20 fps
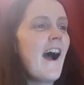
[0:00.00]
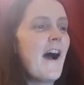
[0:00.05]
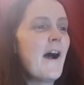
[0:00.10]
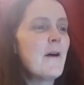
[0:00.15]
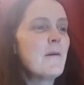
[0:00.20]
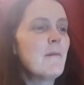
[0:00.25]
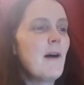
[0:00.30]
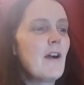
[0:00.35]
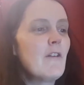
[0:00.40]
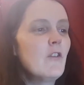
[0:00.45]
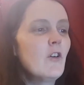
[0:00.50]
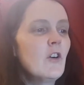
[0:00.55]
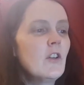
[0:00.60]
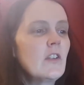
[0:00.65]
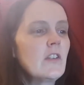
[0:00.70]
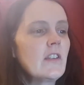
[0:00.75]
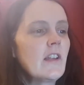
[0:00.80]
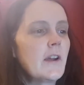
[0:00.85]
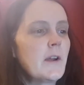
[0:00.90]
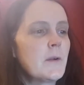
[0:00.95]
um, I've
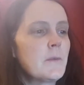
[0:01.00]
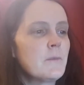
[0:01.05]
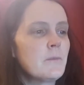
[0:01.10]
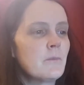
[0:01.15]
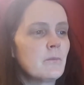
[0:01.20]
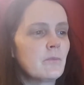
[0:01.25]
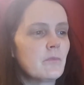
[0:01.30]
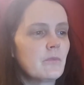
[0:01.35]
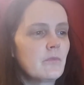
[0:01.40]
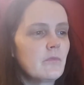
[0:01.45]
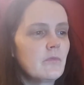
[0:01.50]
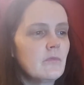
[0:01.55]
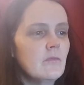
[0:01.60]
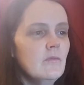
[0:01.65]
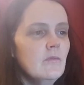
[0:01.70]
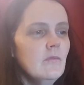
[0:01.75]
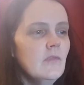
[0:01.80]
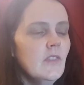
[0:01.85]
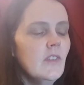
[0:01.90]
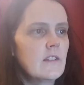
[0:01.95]
also,
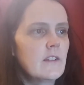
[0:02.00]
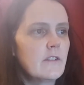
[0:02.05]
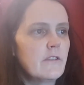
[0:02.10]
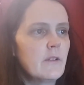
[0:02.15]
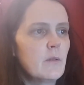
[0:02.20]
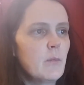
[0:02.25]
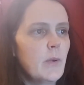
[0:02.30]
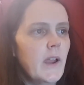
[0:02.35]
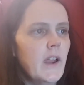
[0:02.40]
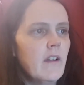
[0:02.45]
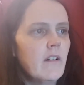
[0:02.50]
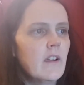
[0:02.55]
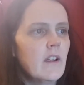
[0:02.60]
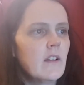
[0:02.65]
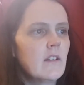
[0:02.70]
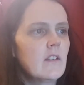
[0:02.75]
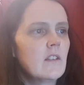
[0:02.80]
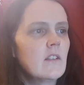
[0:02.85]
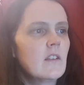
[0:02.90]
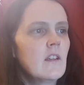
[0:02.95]
different
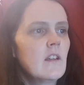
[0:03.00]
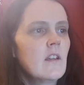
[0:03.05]
periods,